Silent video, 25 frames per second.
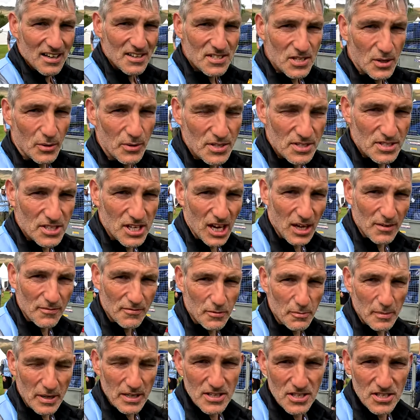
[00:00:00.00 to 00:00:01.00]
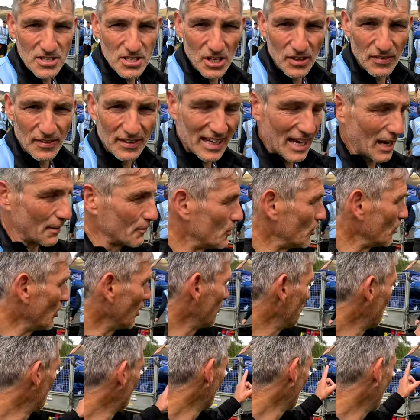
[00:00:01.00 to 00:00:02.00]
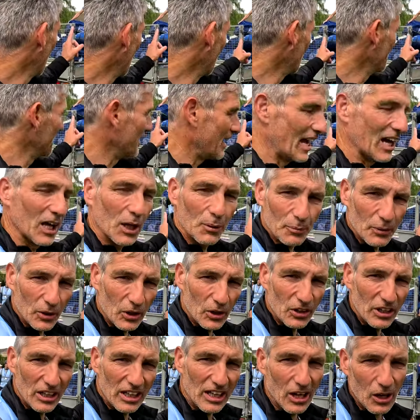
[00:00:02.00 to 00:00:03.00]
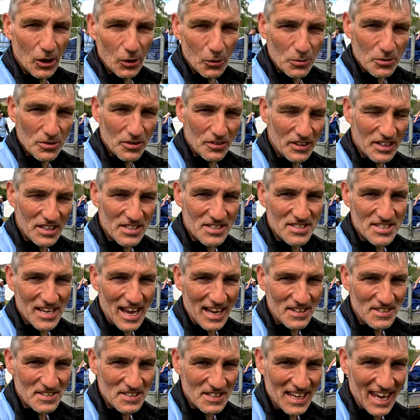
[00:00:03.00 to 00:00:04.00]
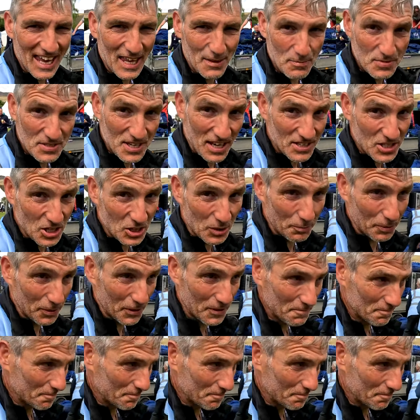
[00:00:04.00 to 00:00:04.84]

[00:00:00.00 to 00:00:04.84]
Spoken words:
So it's time for me to turn the camera off and help unload these tents and get them set up.